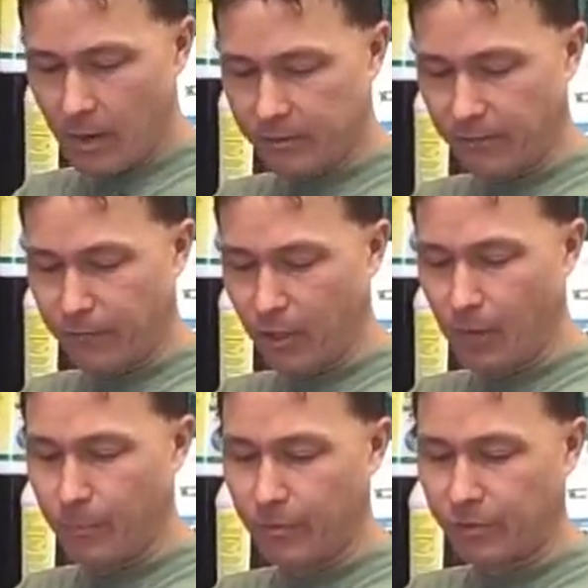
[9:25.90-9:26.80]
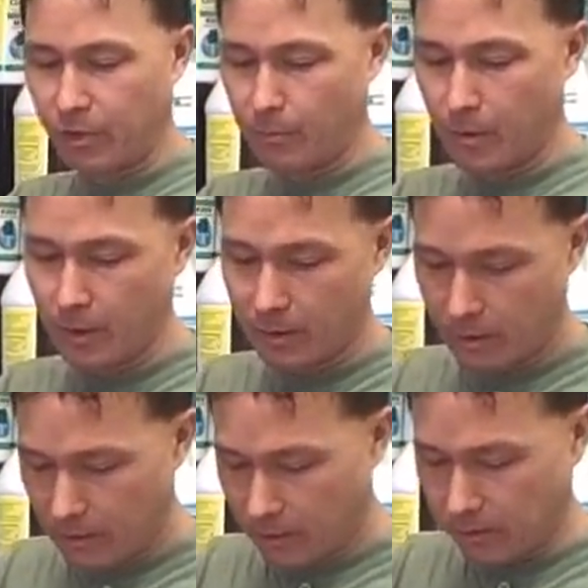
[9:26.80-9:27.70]
to fill up with some
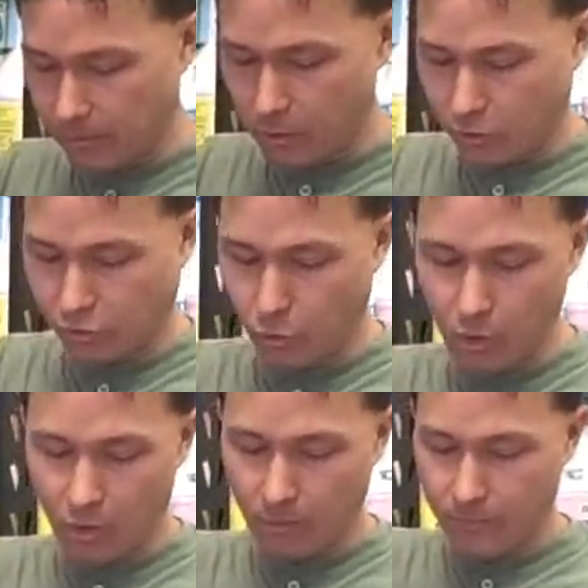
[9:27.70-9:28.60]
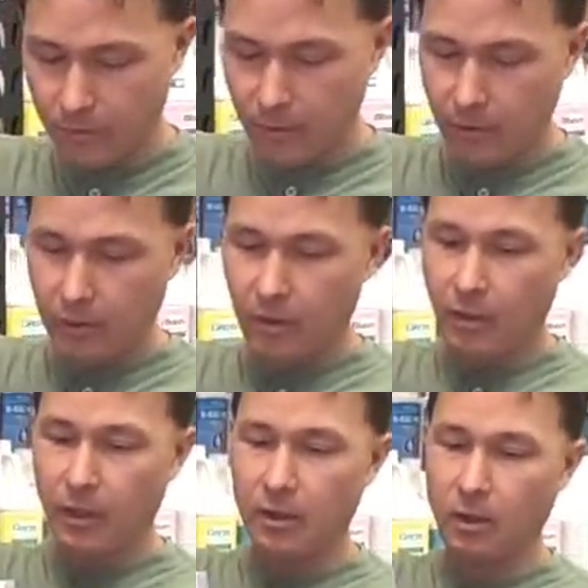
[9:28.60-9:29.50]
of your soil.
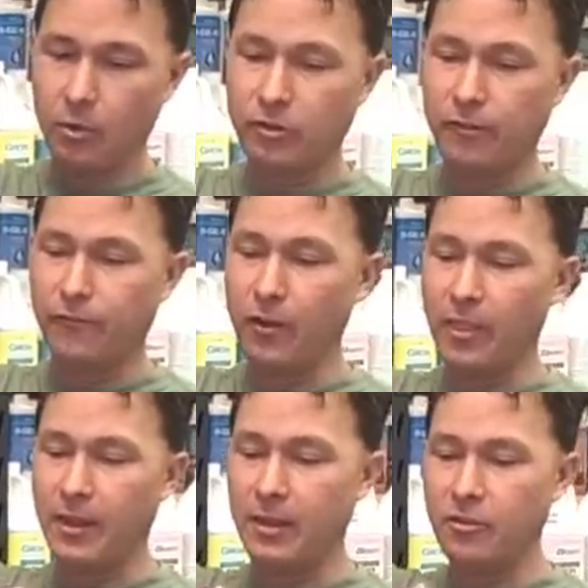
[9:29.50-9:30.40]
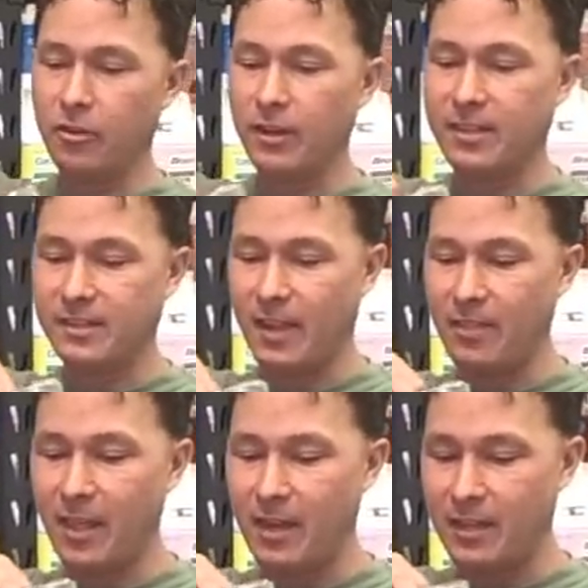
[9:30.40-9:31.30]
And once you fill that in, you're gonna
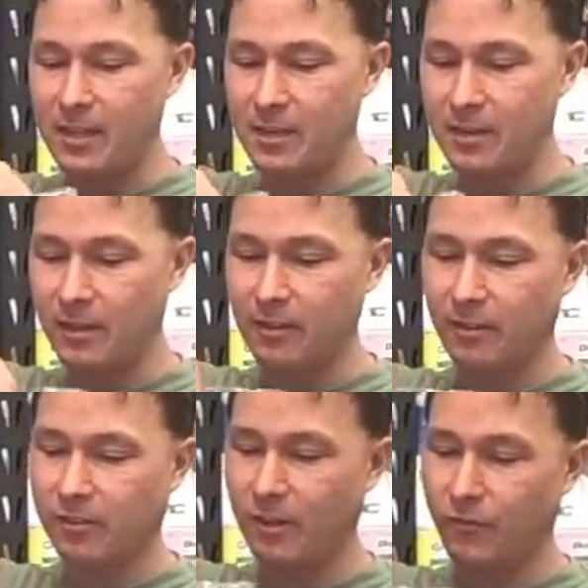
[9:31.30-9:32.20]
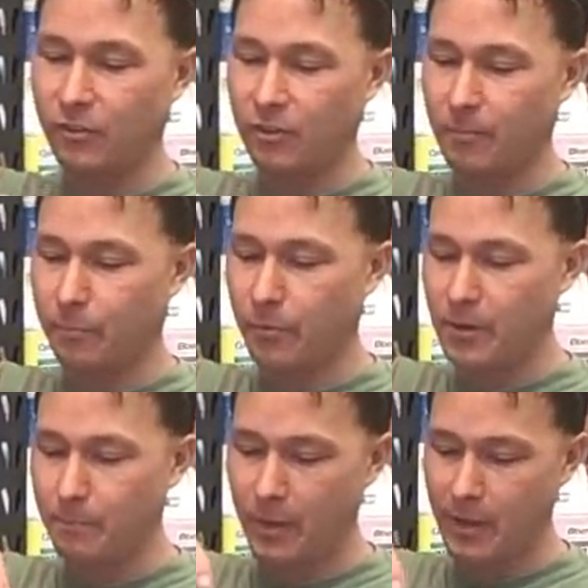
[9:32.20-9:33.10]
send that in, and let's see if it's a
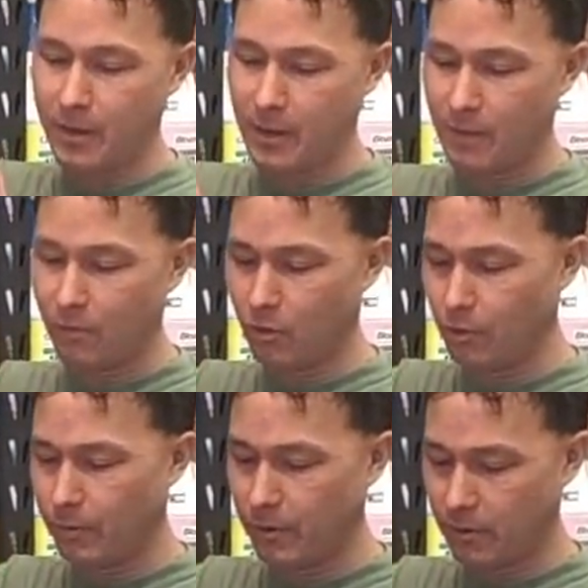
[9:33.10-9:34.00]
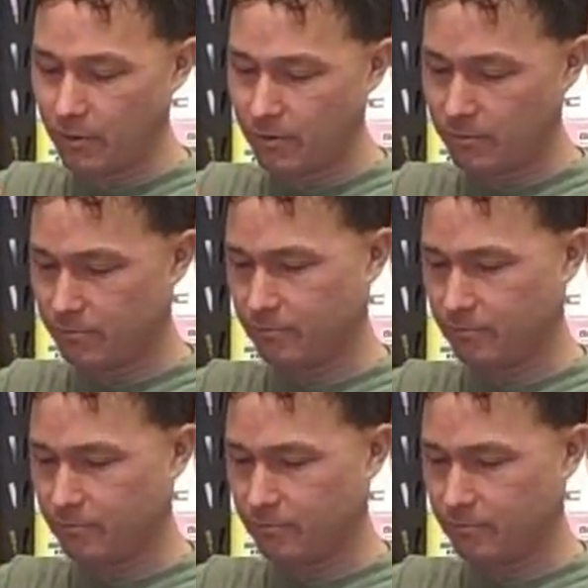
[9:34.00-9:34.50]
prepaid envelope here.